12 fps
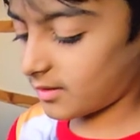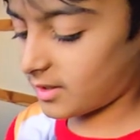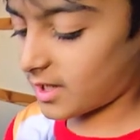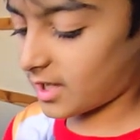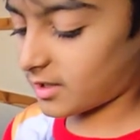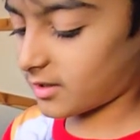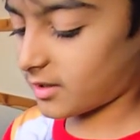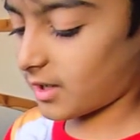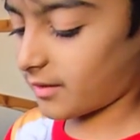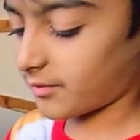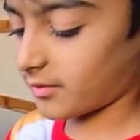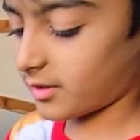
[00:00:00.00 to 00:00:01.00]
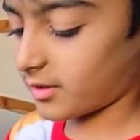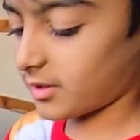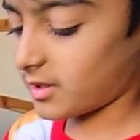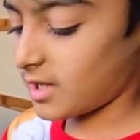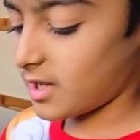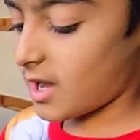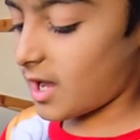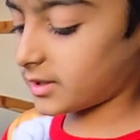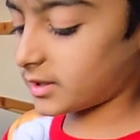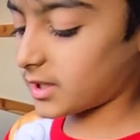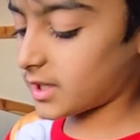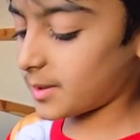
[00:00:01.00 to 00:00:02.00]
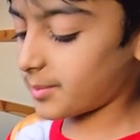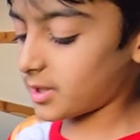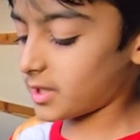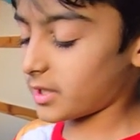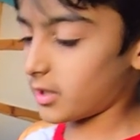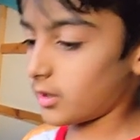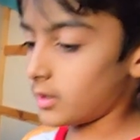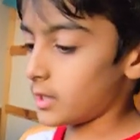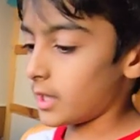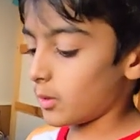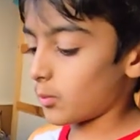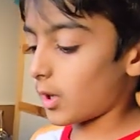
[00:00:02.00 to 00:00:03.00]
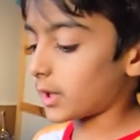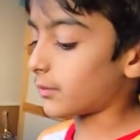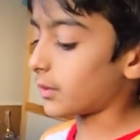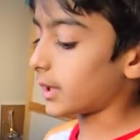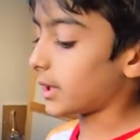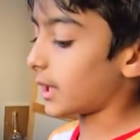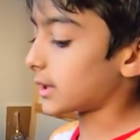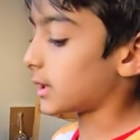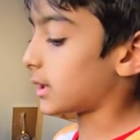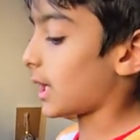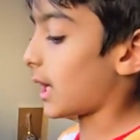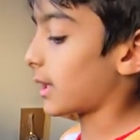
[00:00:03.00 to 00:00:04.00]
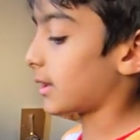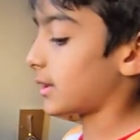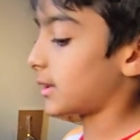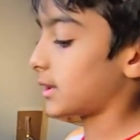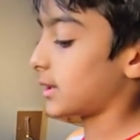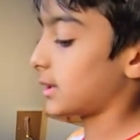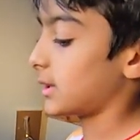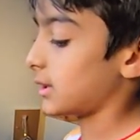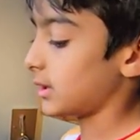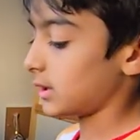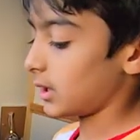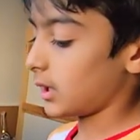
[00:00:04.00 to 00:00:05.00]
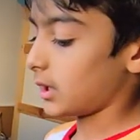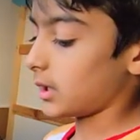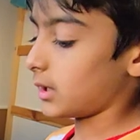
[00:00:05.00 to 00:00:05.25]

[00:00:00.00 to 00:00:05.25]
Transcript: Yeah, it's kind of good. I'll just keep it here and watch for the next attack.